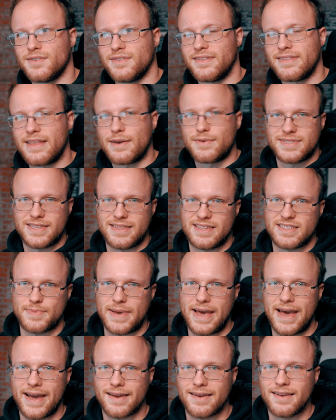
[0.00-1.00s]
that was in this
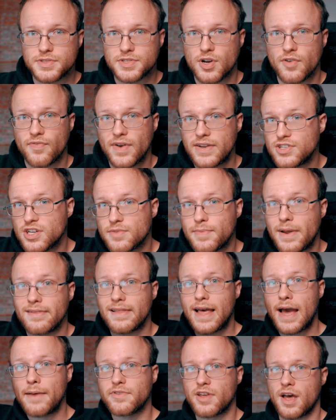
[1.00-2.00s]
bag. So if I took my
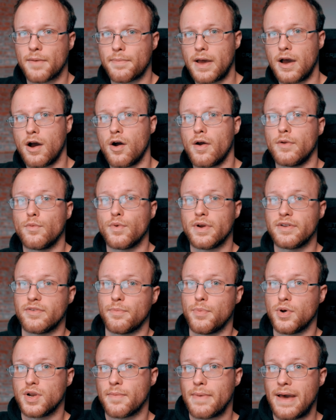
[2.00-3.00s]
laptop out and wanted to
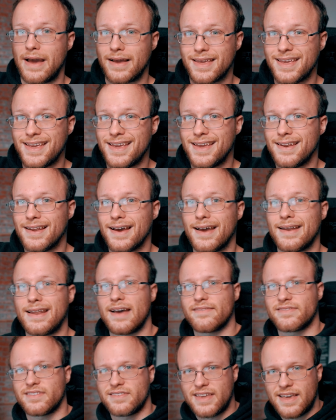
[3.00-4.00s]
put it back in, I'd
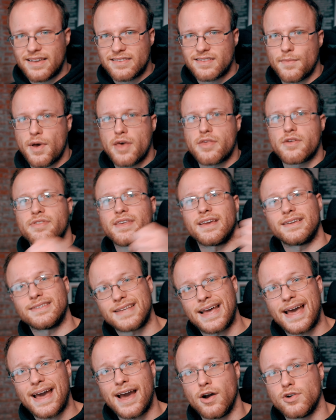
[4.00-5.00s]
have to take some other things
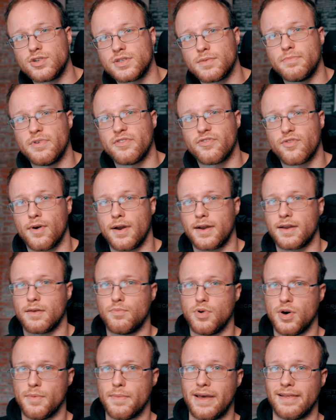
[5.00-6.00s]
out before I could
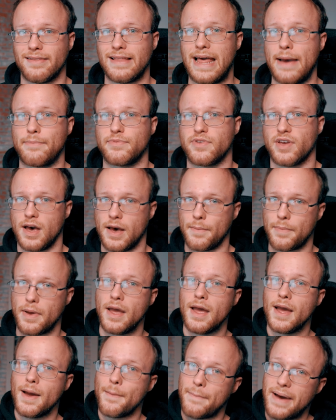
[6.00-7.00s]
put my laptop
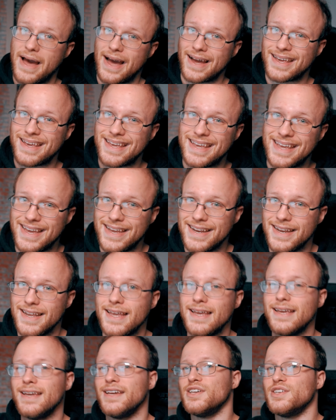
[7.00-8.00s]
back in.
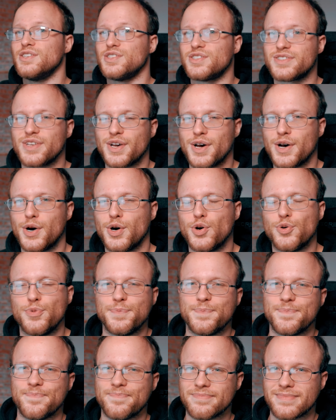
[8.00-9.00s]
So
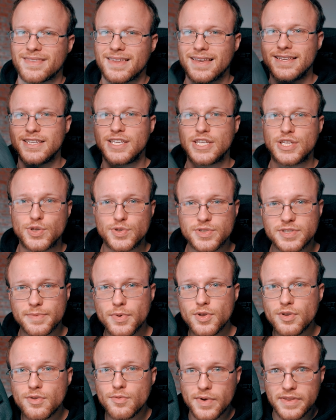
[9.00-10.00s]

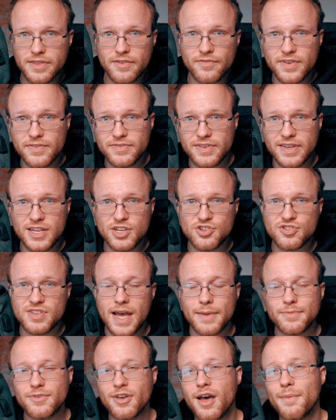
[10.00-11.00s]
Usable with a 15 inch
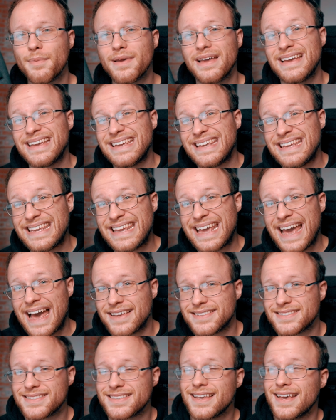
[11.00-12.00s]
laptop?
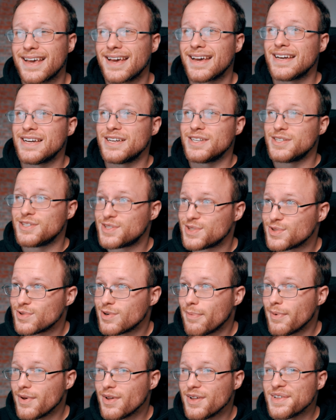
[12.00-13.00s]
Yes.
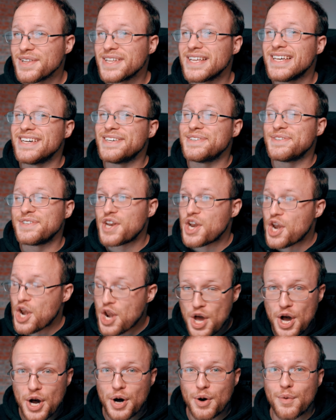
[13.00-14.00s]
Doable?
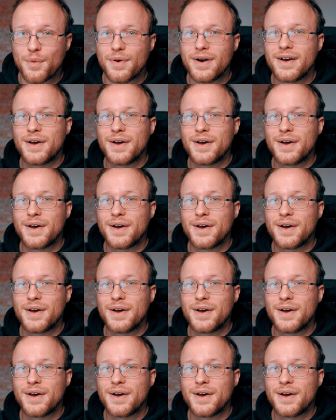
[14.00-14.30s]
No.